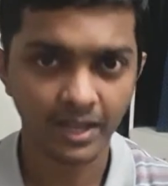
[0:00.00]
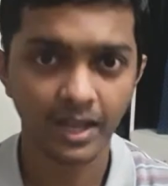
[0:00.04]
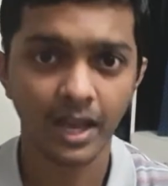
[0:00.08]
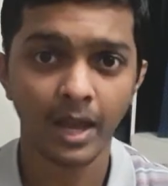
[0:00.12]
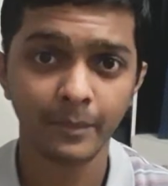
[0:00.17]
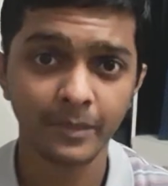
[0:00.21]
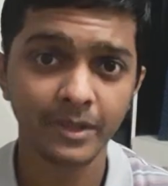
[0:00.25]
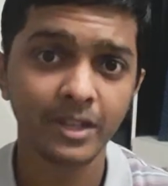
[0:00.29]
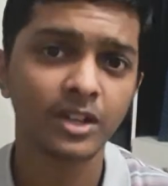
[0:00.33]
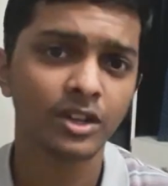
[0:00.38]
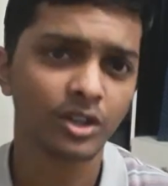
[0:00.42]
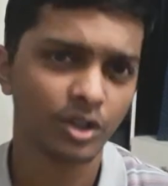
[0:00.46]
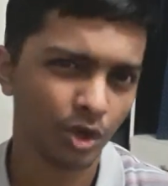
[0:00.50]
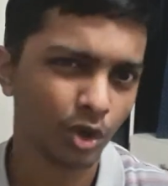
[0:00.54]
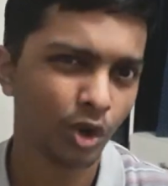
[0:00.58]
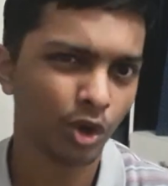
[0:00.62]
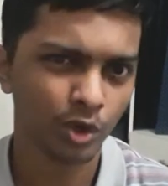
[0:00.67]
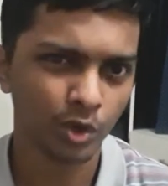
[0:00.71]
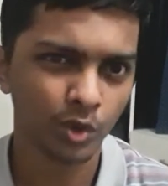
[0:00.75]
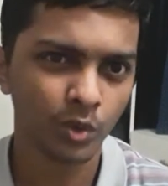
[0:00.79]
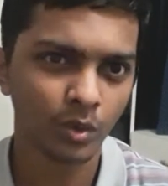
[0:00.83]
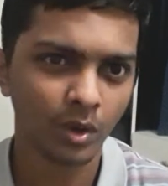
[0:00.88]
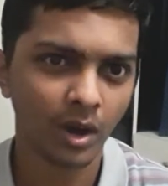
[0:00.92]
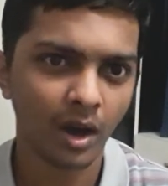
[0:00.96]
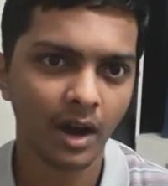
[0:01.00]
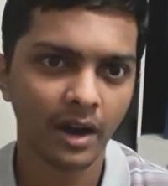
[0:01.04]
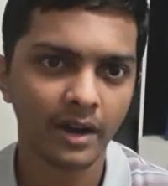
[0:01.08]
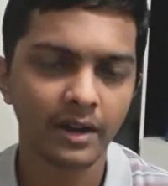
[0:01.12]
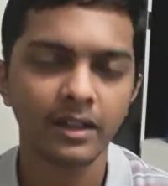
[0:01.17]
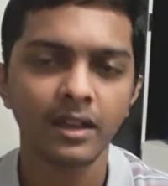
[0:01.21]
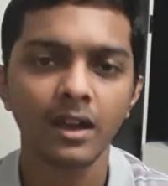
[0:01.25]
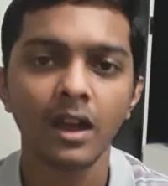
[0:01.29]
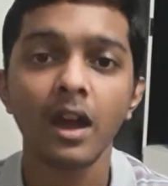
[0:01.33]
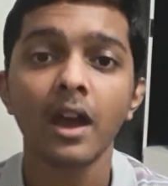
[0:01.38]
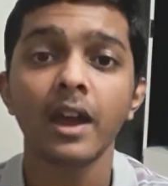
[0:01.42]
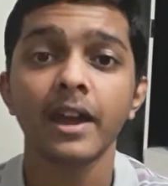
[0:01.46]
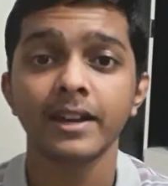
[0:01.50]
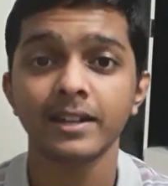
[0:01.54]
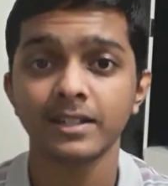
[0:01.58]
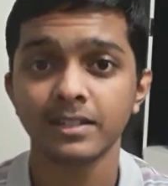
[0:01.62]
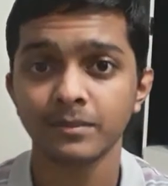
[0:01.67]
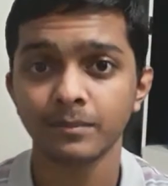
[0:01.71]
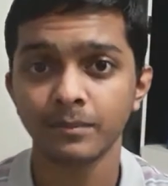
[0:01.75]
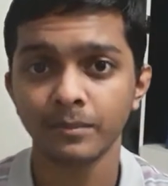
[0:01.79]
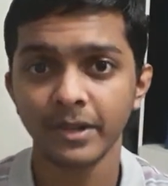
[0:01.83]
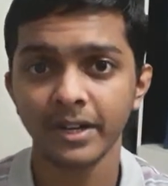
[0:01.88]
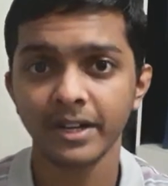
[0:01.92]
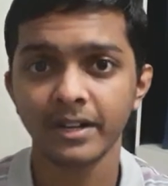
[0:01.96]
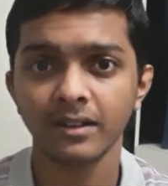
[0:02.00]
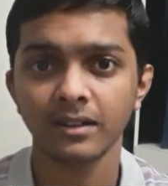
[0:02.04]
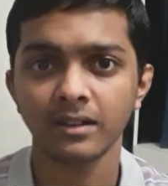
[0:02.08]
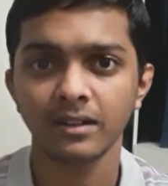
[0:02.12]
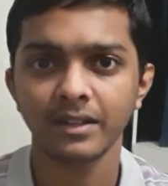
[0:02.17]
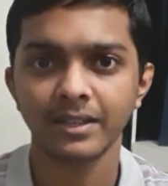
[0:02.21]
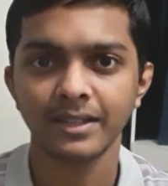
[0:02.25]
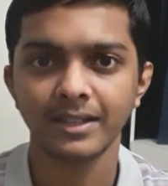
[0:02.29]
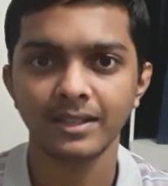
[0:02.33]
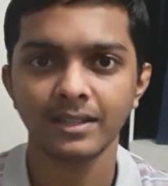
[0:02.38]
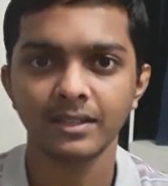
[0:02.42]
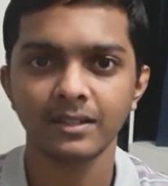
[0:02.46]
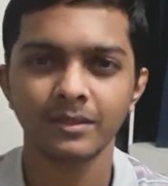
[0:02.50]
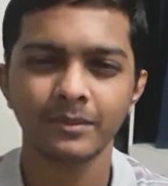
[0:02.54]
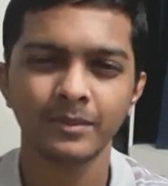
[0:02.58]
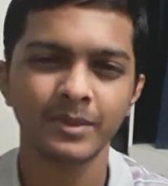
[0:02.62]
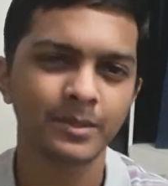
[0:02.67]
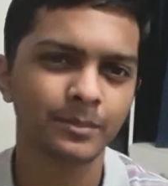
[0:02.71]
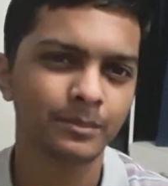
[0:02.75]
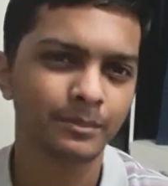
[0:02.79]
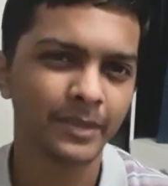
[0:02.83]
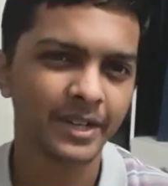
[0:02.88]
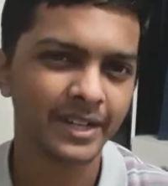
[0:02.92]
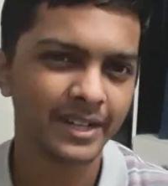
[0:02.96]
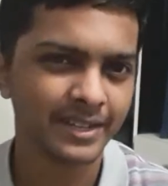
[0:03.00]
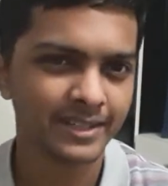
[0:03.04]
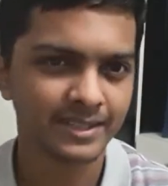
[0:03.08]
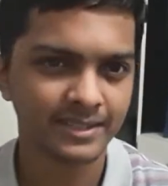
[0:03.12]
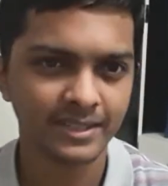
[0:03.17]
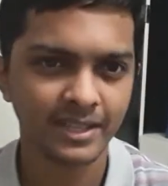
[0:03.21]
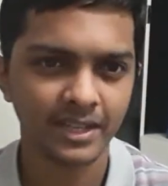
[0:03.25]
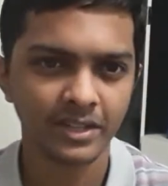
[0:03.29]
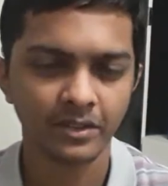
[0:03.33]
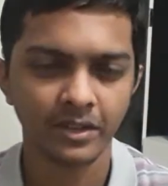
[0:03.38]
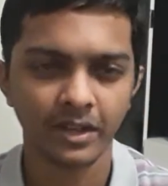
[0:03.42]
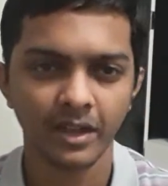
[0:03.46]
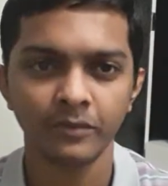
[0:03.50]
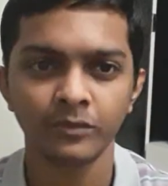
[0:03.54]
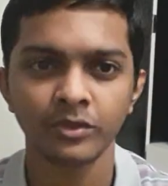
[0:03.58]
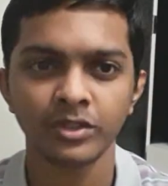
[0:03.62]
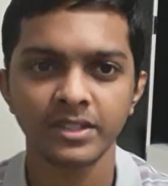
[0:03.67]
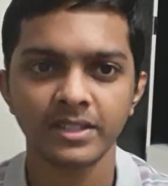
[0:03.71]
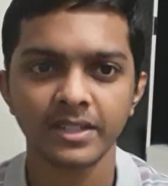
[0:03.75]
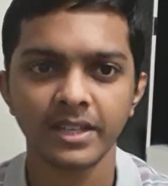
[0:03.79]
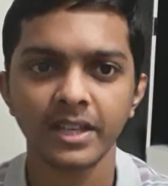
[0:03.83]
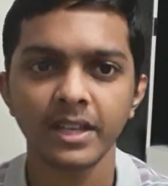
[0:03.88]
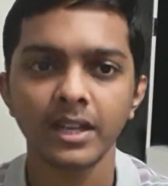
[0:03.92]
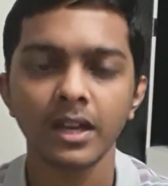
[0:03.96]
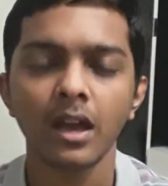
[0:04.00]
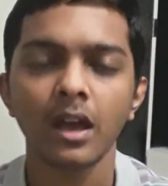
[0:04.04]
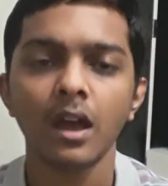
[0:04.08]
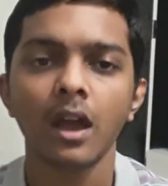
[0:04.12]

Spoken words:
I mean, not too hard, it's a bit easier, I would say.